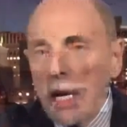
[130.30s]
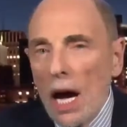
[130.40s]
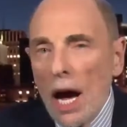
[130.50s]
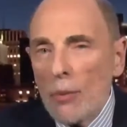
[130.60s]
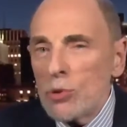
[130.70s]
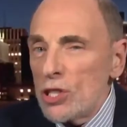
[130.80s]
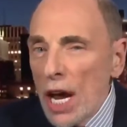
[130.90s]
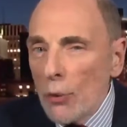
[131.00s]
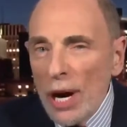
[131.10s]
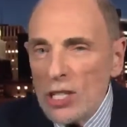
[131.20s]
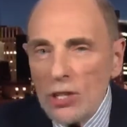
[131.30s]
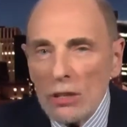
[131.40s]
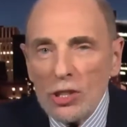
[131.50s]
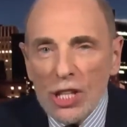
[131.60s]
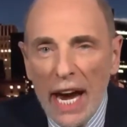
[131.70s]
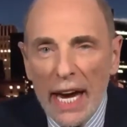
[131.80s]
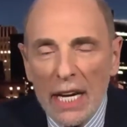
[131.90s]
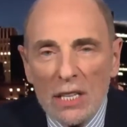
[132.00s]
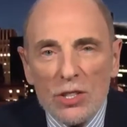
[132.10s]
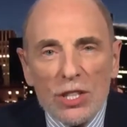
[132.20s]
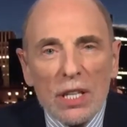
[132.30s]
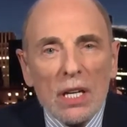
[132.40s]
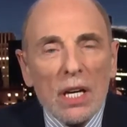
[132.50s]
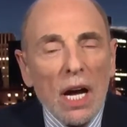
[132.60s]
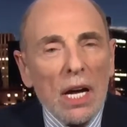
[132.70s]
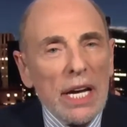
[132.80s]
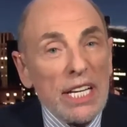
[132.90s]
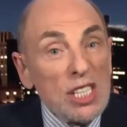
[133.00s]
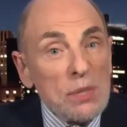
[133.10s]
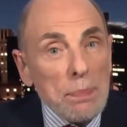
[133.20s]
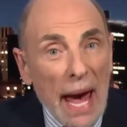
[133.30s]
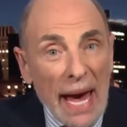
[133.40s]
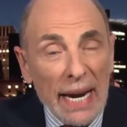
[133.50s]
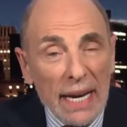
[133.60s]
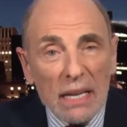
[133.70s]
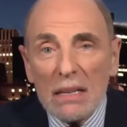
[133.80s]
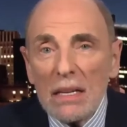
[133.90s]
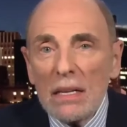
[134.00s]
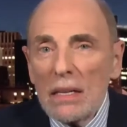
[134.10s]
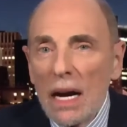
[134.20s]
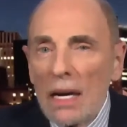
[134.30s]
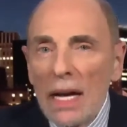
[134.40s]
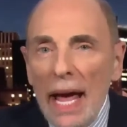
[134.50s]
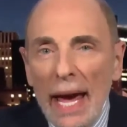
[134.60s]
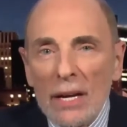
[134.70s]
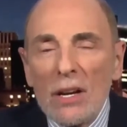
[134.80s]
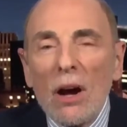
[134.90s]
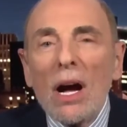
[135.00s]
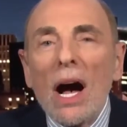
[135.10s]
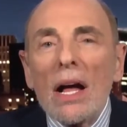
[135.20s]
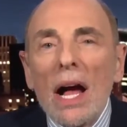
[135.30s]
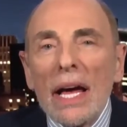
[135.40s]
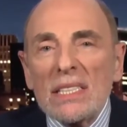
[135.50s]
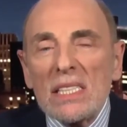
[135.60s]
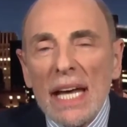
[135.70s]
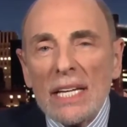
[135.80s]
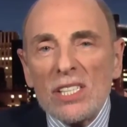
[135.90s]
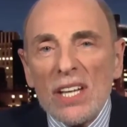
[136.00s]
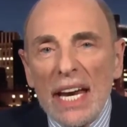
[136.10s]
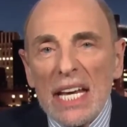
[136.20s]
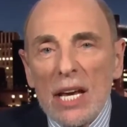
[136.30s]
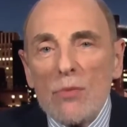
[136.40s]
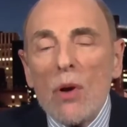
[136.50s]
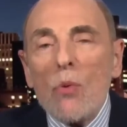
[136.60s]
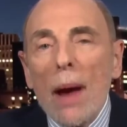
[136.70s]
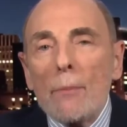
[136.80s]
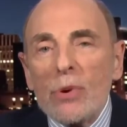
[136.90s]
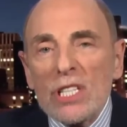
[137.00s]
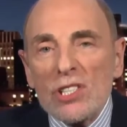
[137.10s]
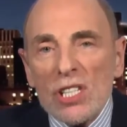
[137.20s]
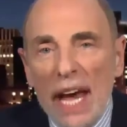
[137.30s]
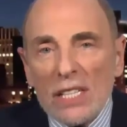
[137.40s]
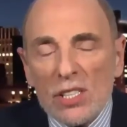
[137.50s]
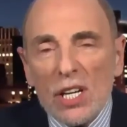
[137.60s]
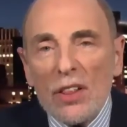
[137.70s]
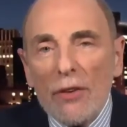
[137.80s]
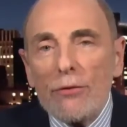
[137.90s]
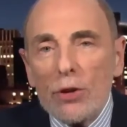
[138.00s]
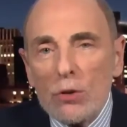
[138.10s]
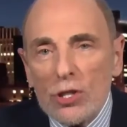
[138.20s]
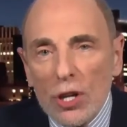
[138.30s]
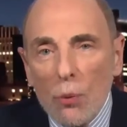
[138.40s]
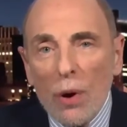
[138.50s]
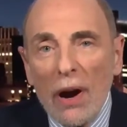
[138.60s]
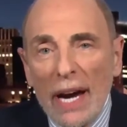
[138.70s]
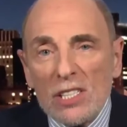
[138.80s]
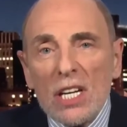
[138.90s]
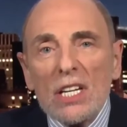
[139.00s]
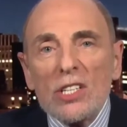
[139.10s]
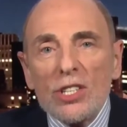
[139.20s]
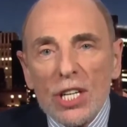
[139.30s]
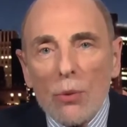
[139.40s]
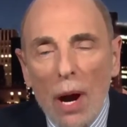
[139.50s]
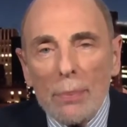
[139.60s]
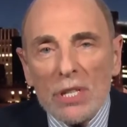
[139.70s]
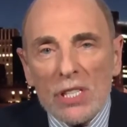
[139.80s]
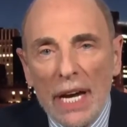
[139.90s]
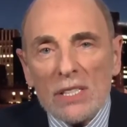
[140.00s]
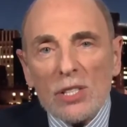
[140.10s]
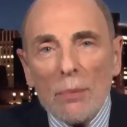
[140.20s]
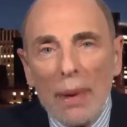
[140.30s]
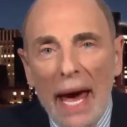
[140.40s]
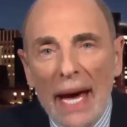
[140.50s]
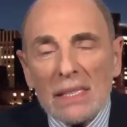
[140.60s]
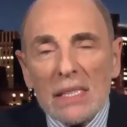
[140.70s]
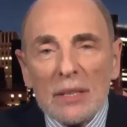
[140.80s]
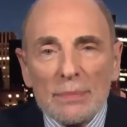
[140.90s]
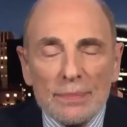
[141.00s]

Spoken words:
generational change, Hispanic, and a sense that he represents the future, whereas she represents the past.